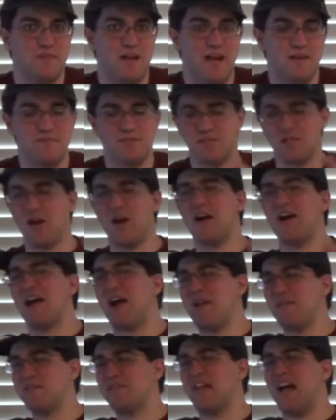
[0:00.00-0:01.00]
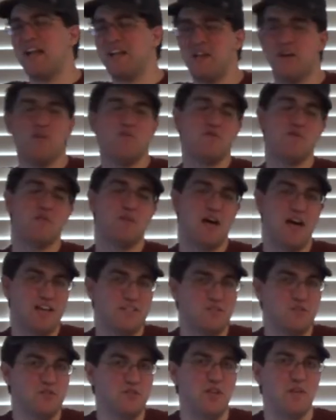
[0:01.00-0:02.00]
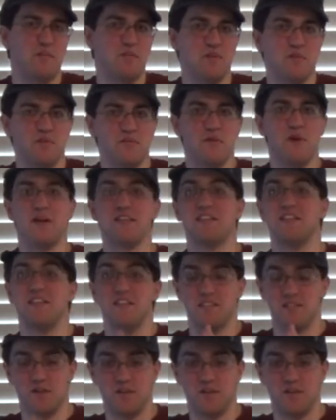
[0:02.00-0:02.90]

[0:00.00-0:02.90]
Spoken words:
I'm sorry, I know for the high school debut review I said it's a